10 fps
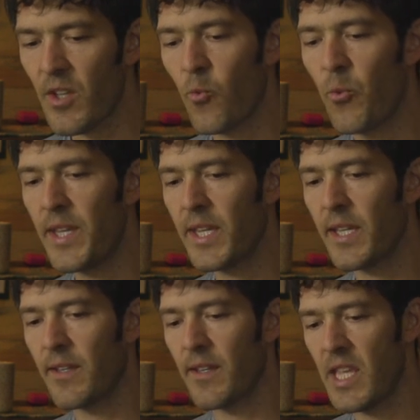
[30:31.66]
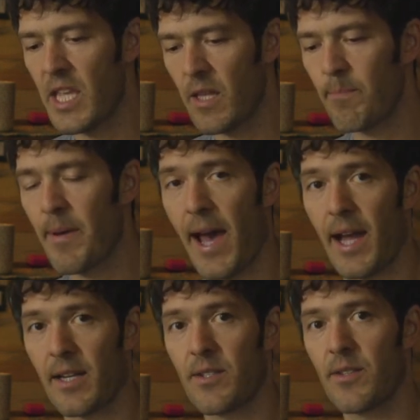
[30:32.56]
we can
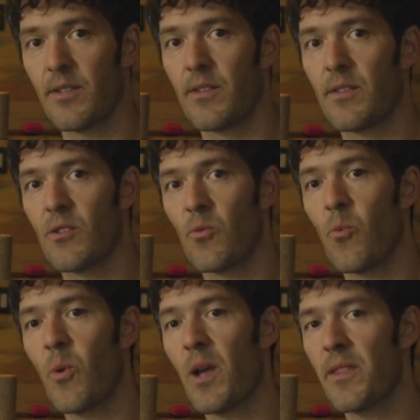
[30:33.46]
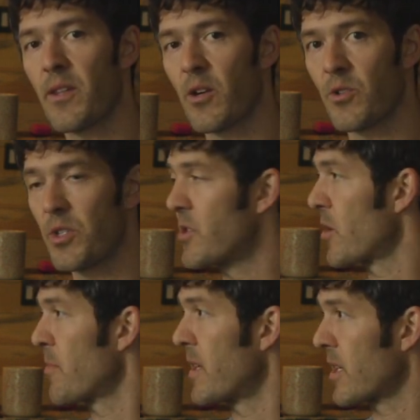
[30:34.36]
impact the way that our genes
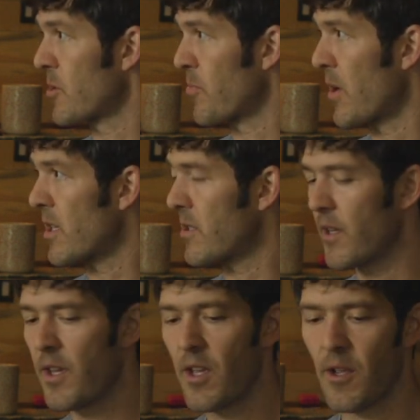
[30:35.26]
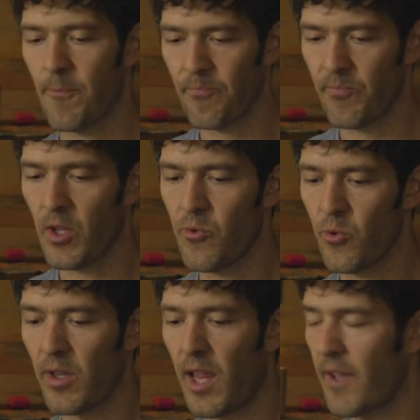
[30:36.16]
are being expressed
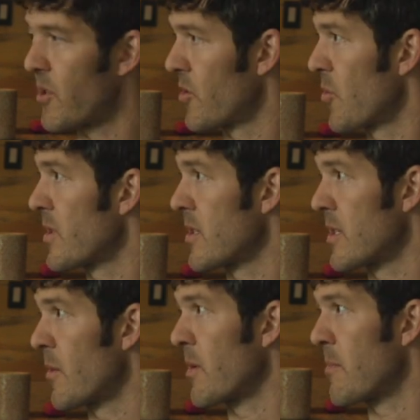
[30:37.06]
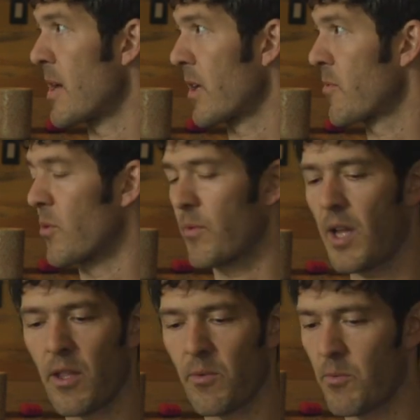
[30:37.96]
through the lifestyle choices that we make, through
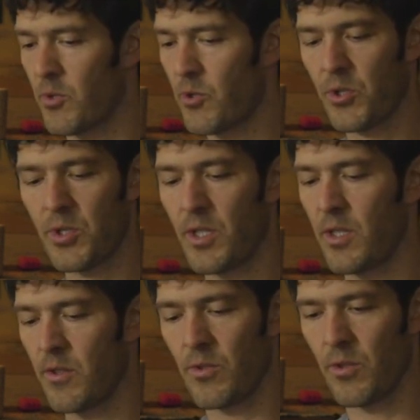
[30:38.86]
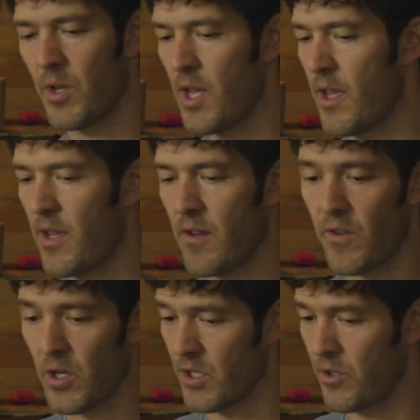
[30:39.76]
calorie restriction, through
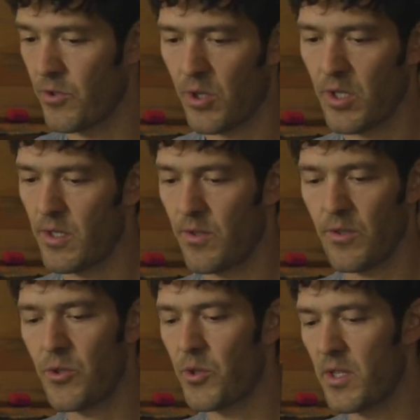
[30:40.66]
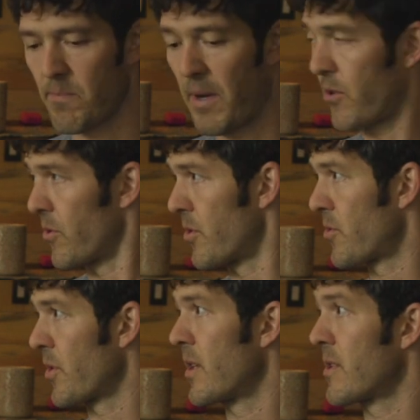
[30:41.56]
various nutrients,
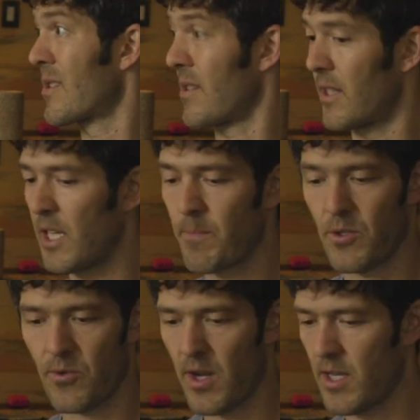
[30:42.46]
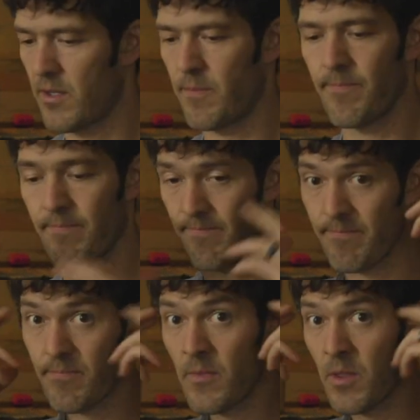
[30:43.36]
micronutrients, sleep, stress,
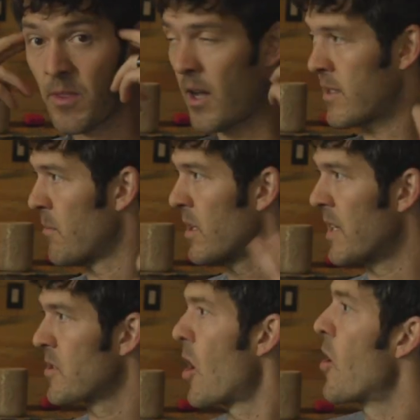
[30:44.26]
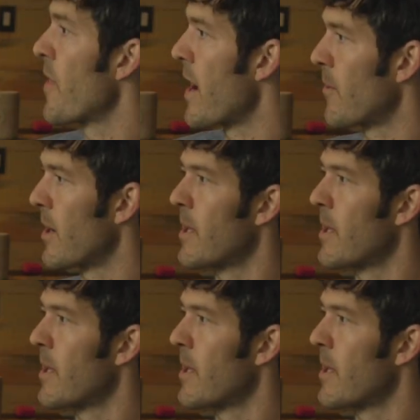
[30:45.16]
thoughts and beliefs, all that, right?